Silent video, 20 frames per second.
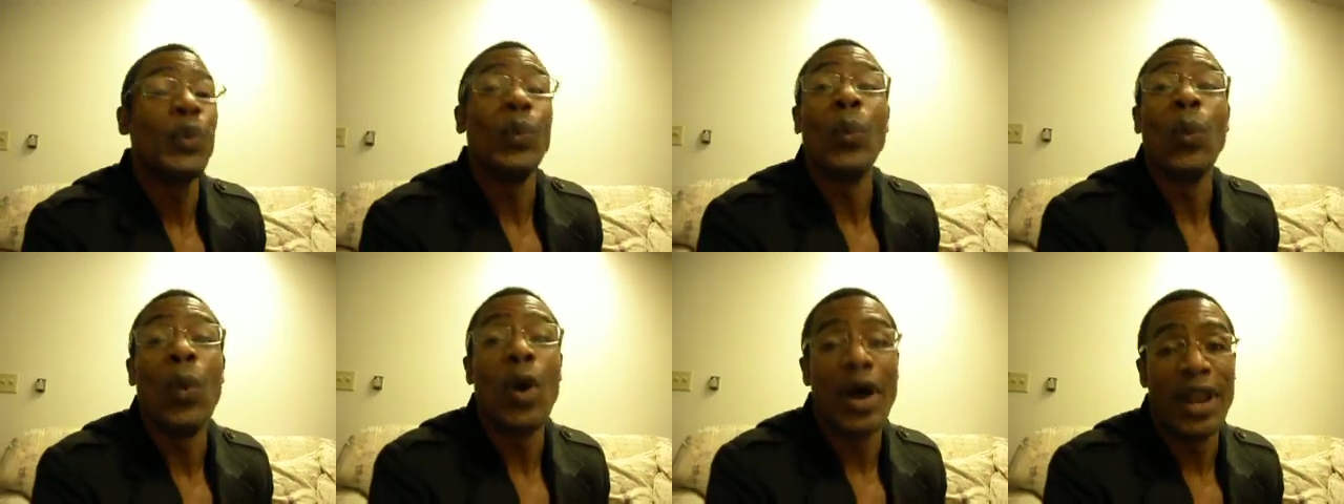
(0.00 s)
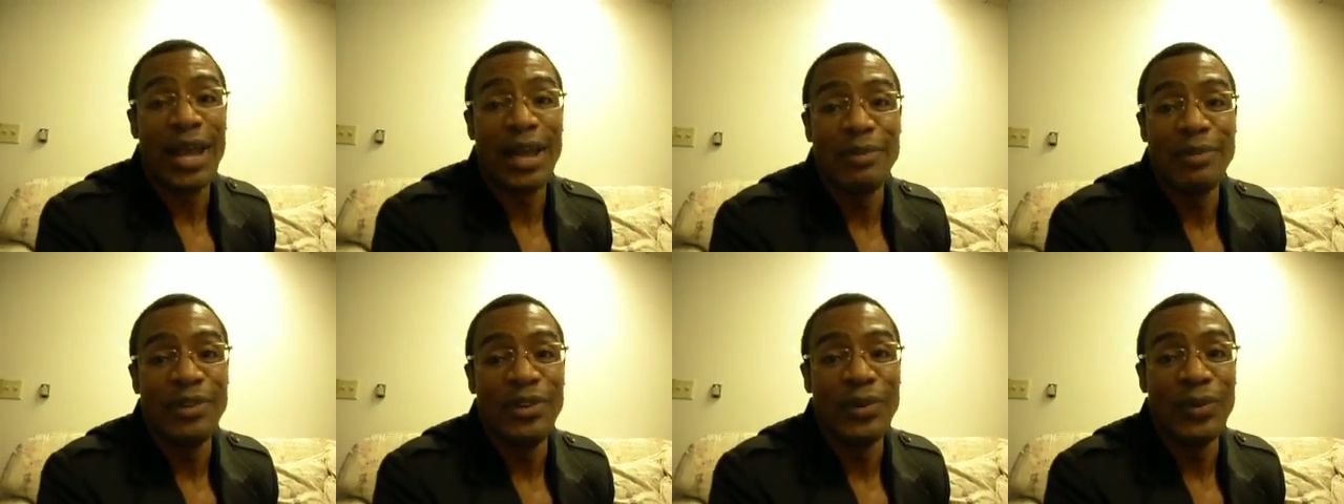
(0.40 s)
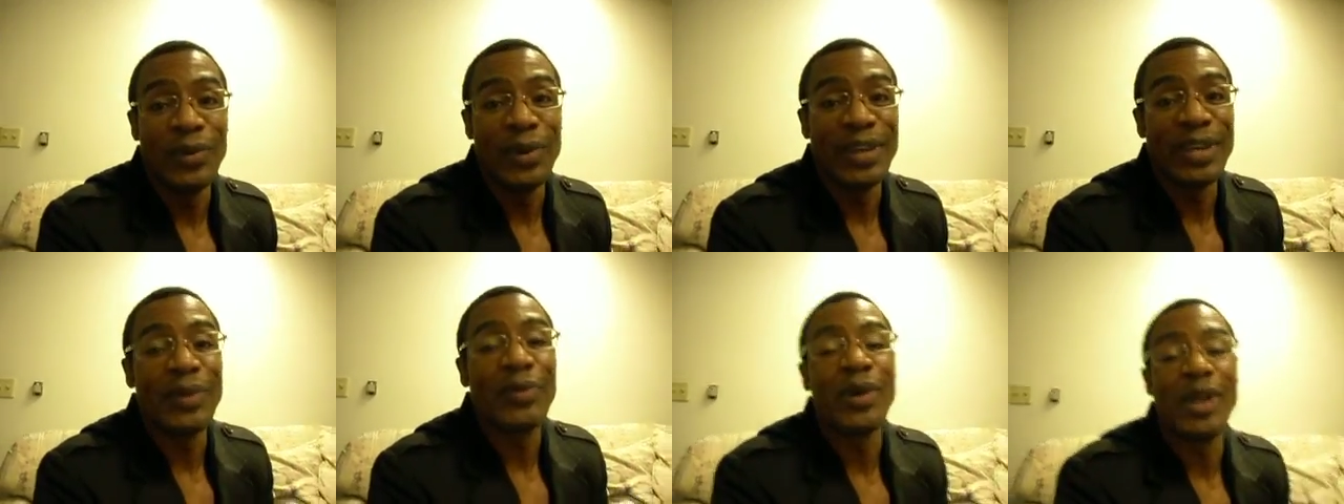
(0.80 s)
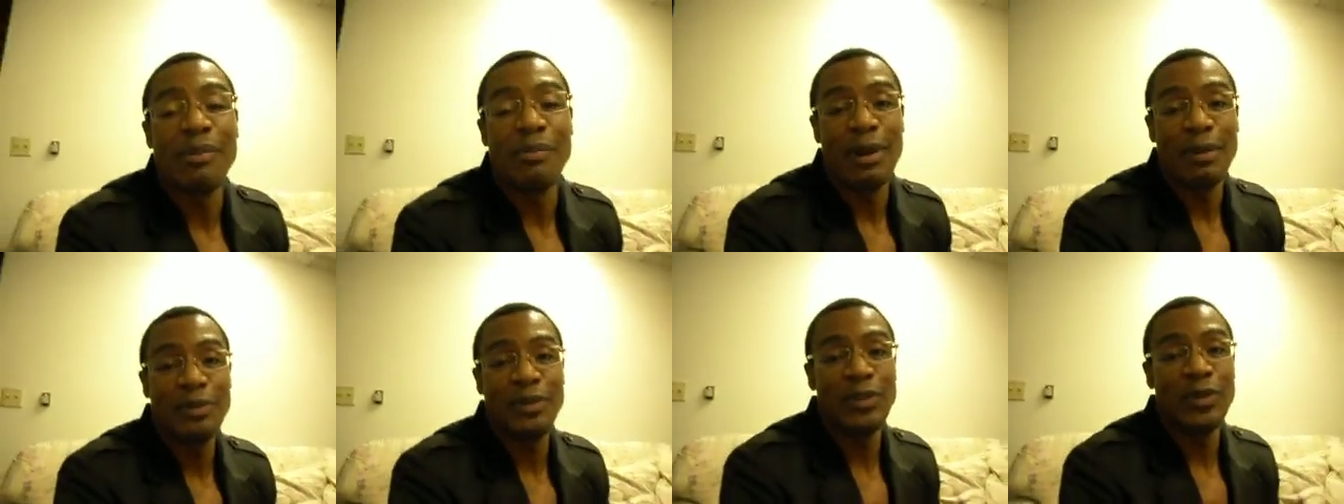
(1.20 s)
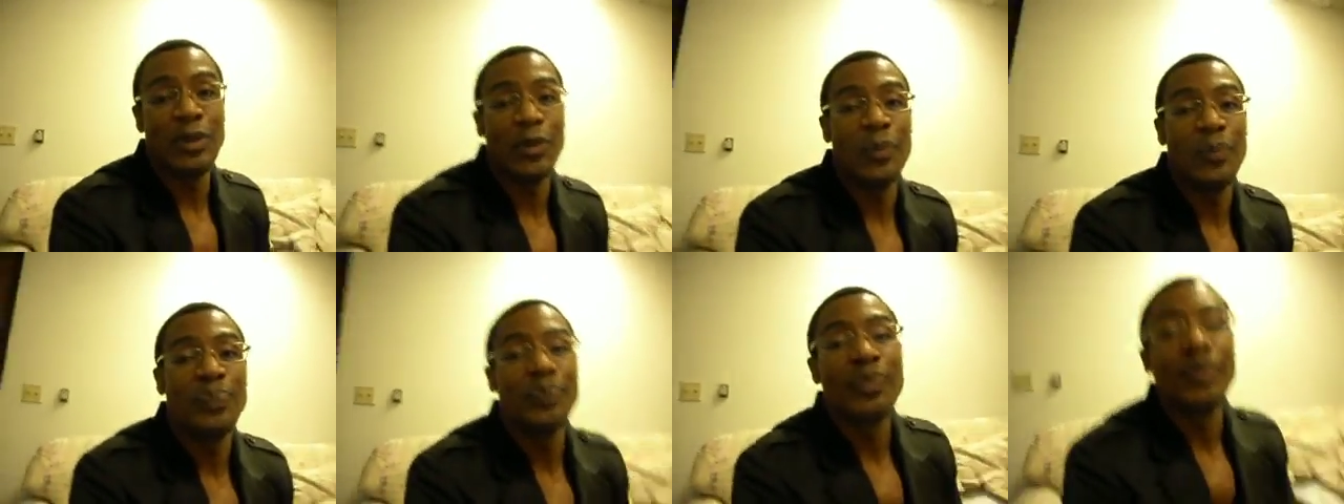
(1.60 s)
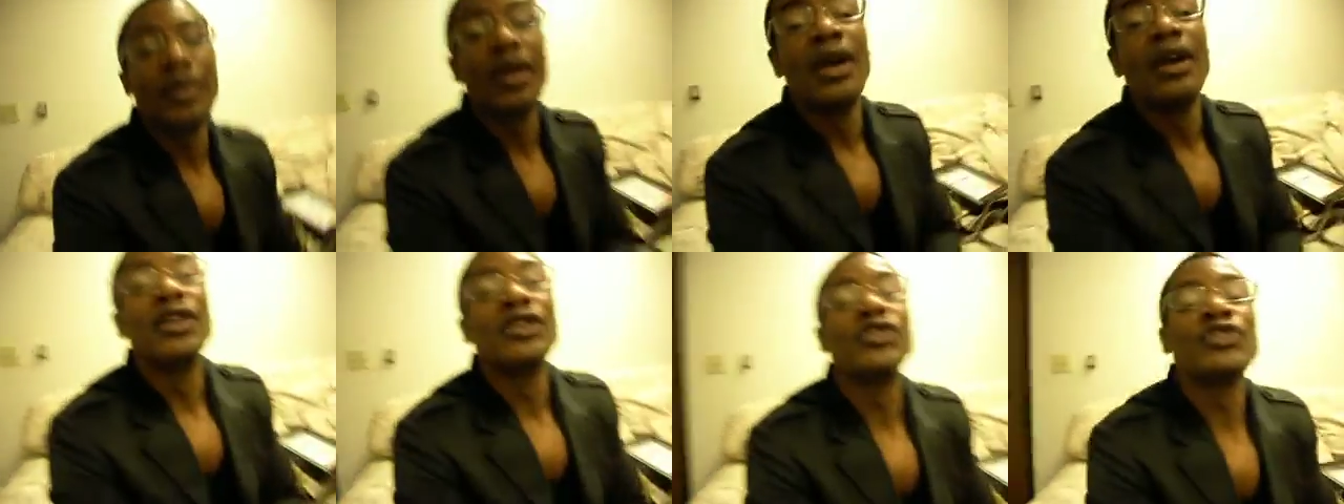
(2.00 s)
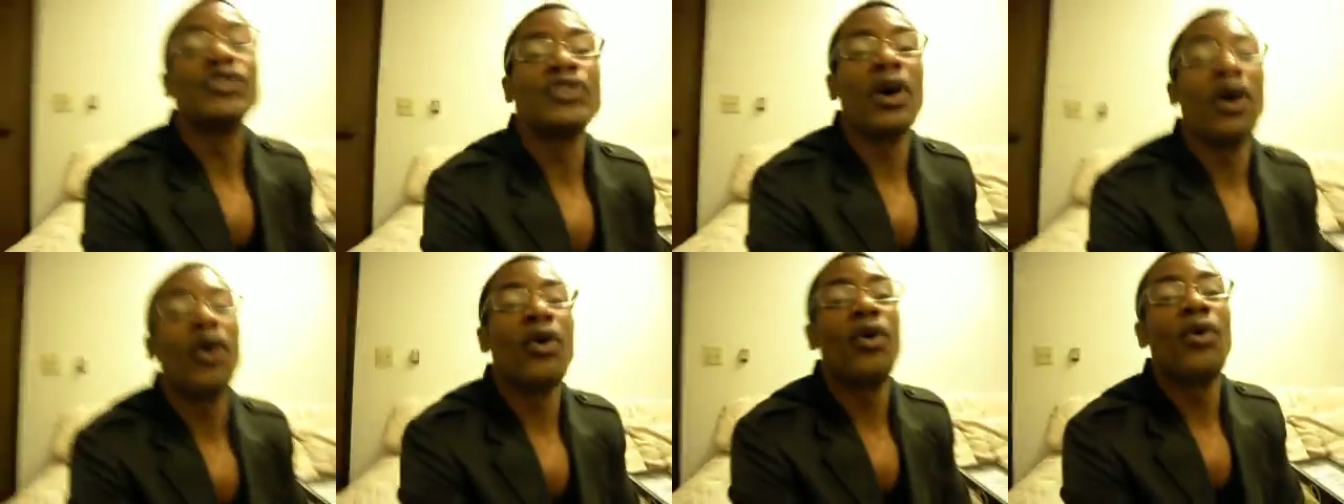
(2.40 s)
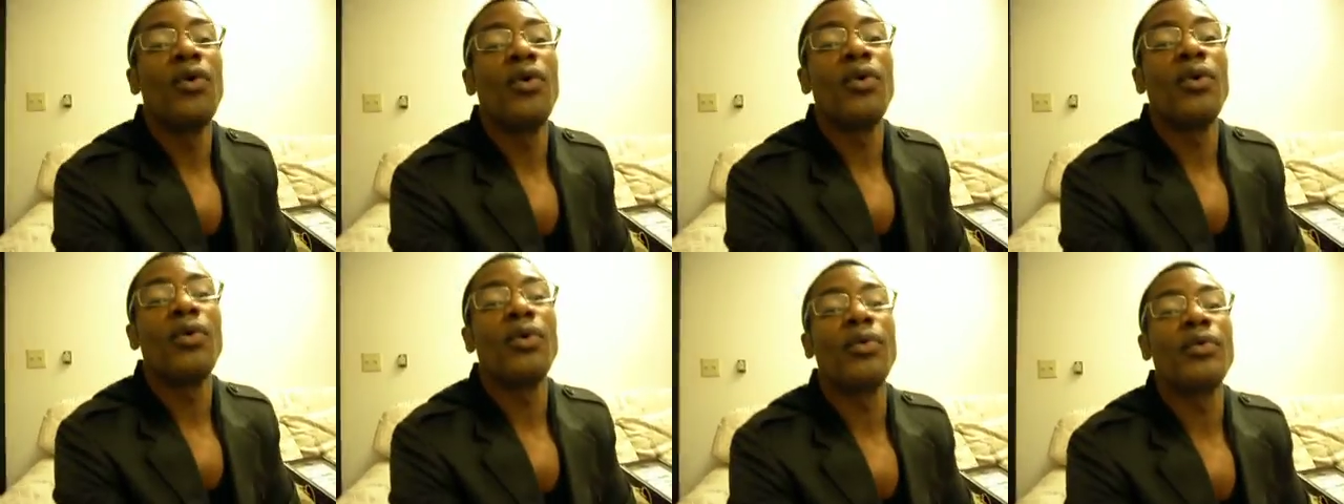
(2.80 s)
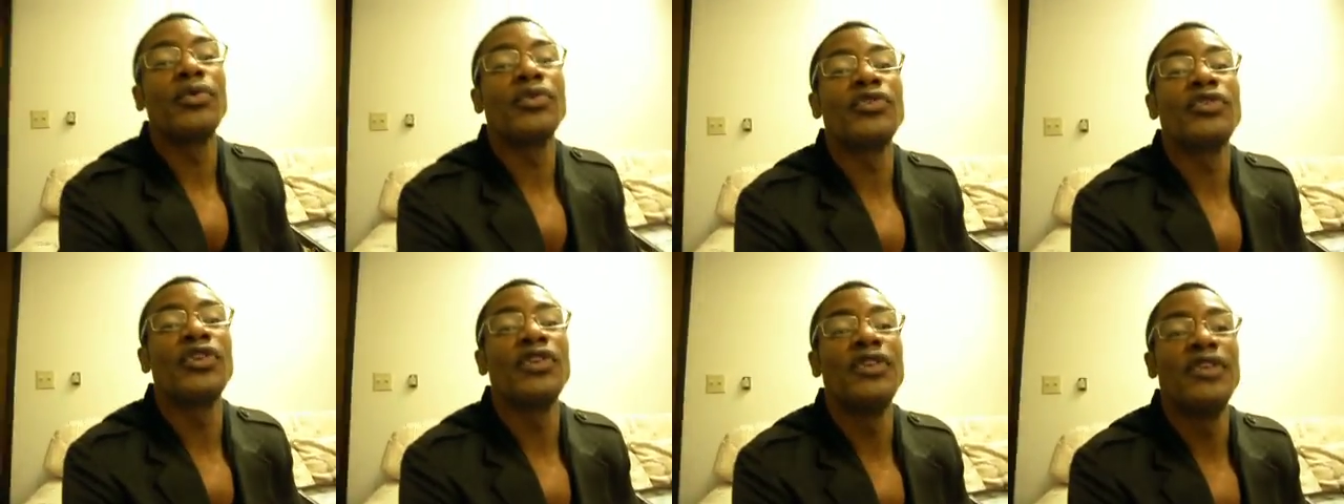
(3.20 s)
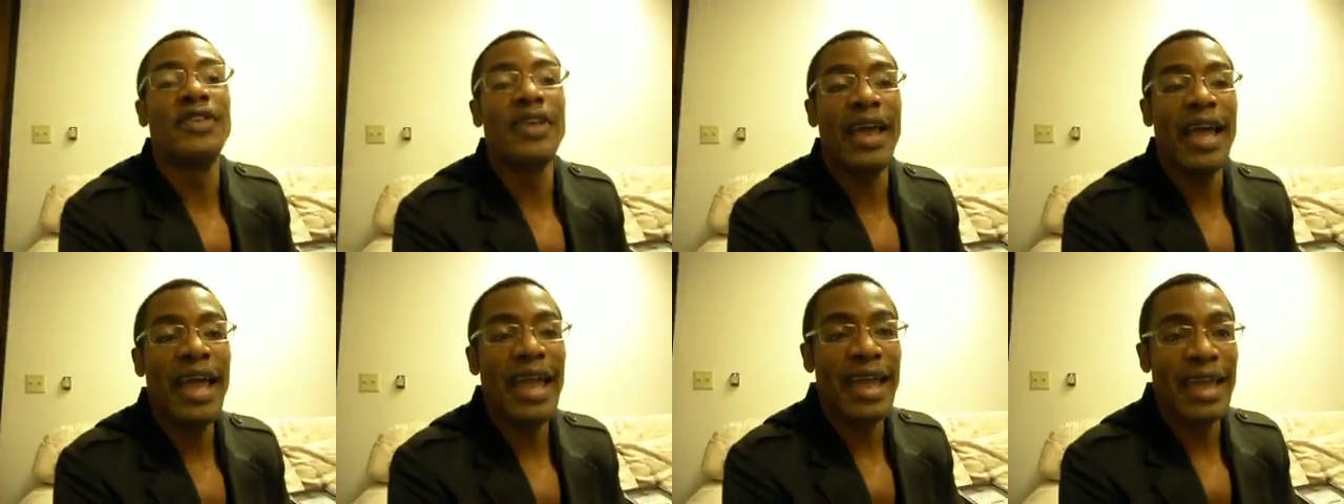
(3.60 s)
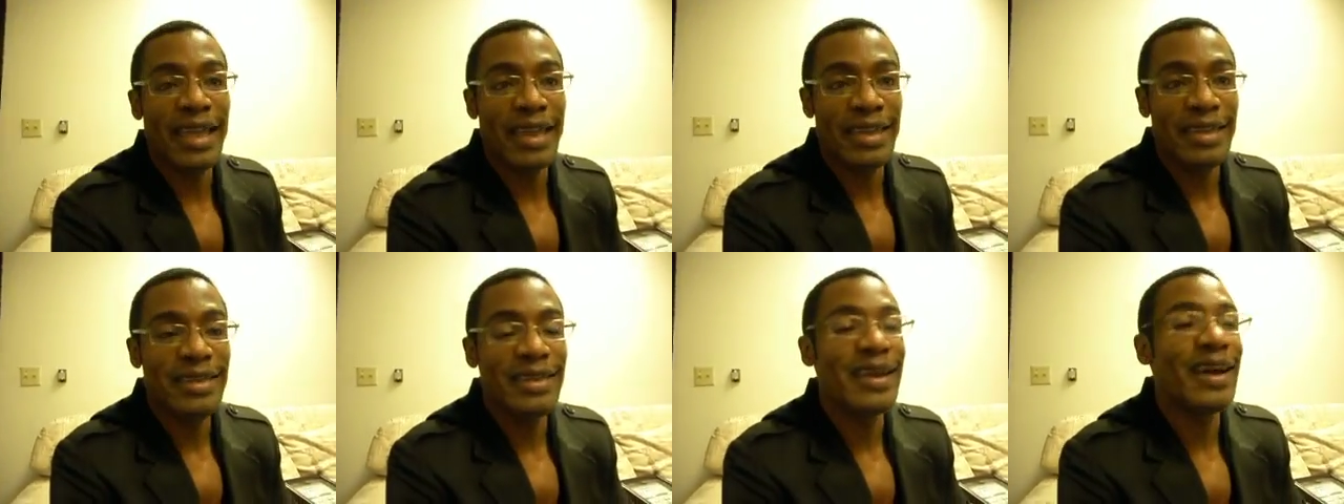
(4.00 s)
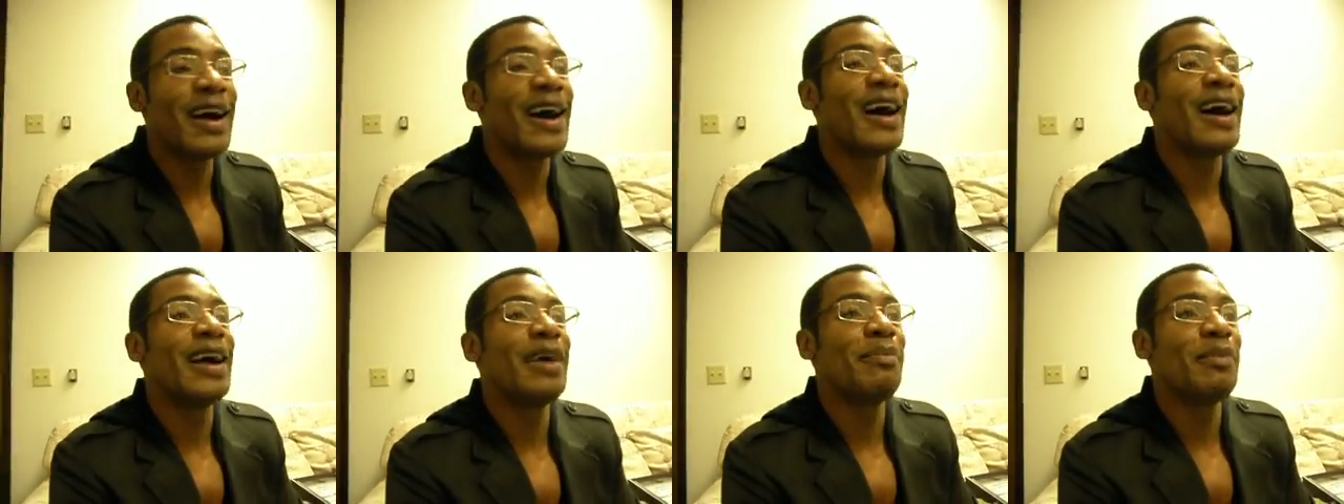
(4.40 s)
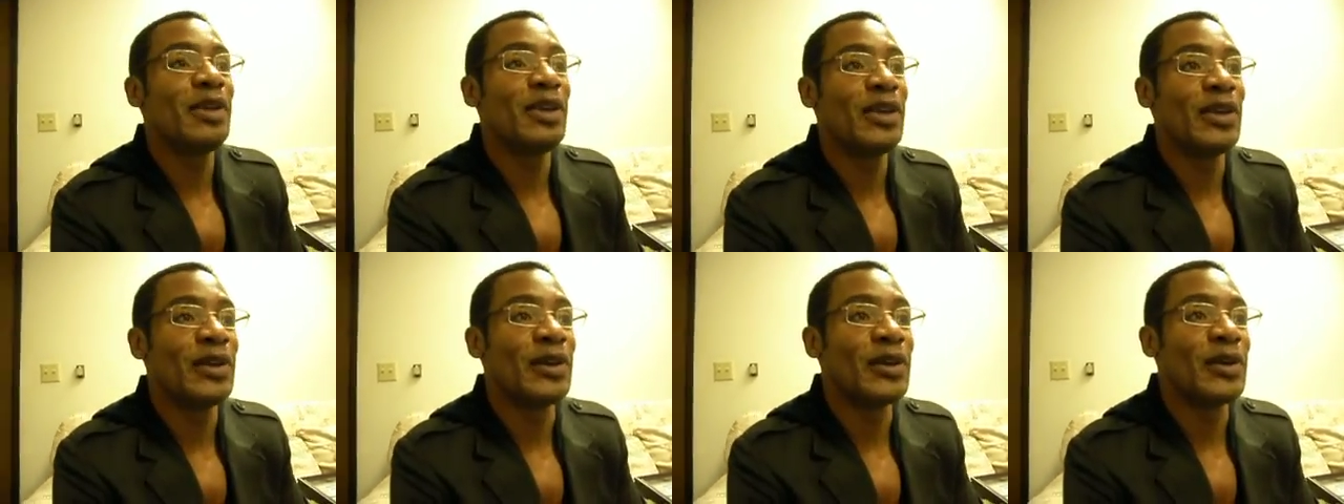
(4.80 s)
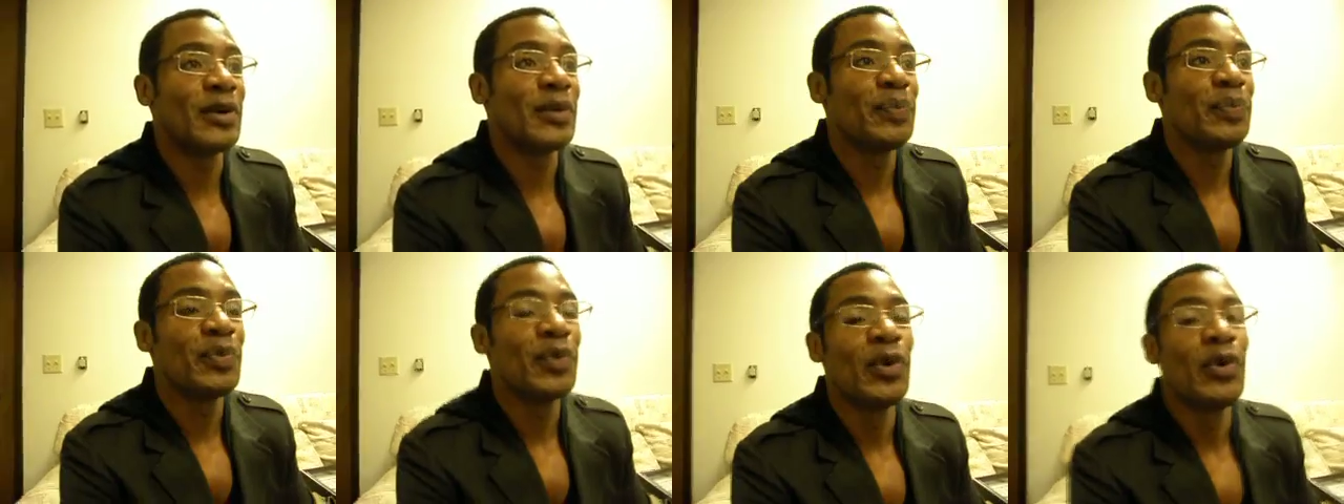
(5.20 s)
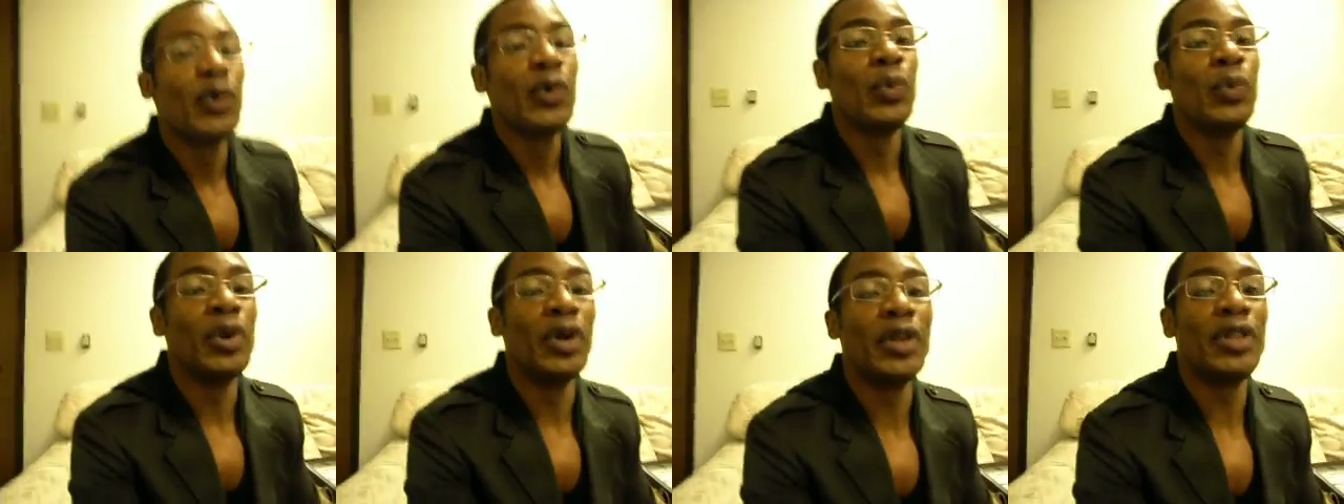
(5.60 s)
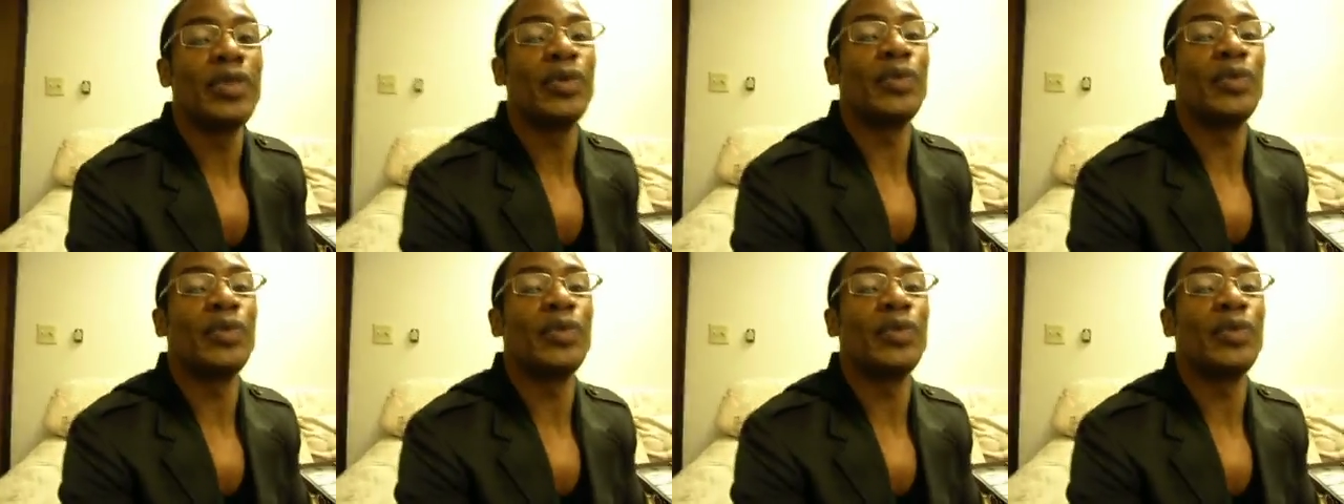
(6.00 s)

what I'm doing and what I'm up to. So today I'm here with